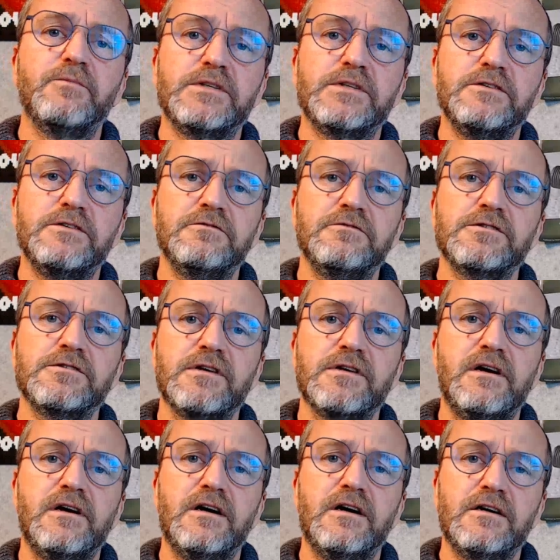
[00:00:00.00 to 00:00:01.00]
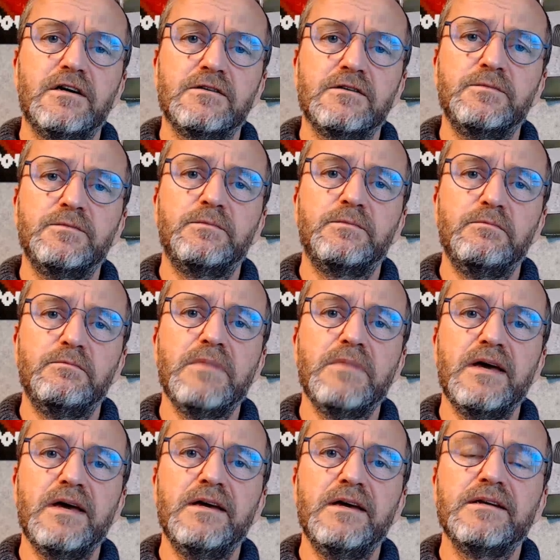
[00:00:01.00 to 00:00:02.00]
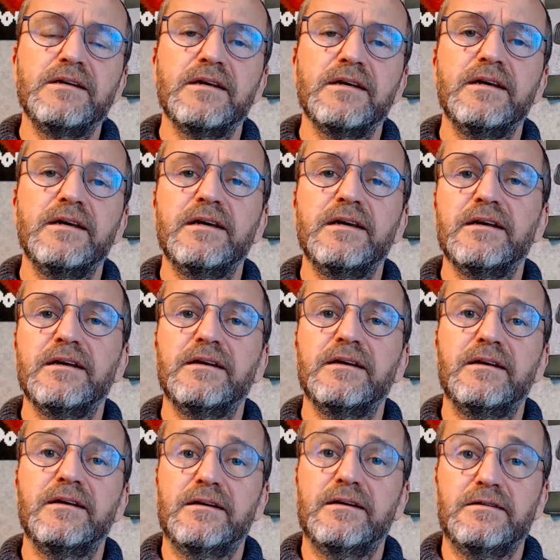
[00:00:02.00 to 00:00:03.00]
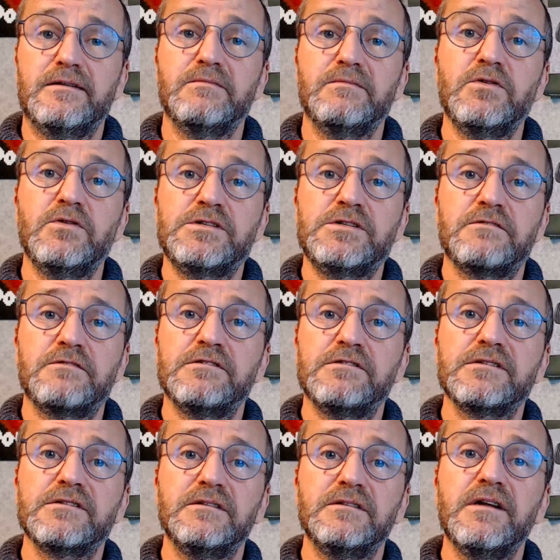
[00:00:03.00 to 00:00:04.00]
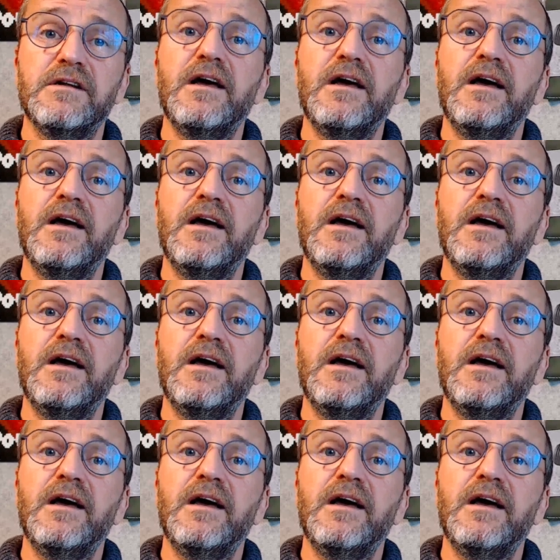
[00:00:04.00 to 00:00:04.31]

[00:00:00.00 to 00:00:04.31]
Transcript: materials are made in multi-crystal,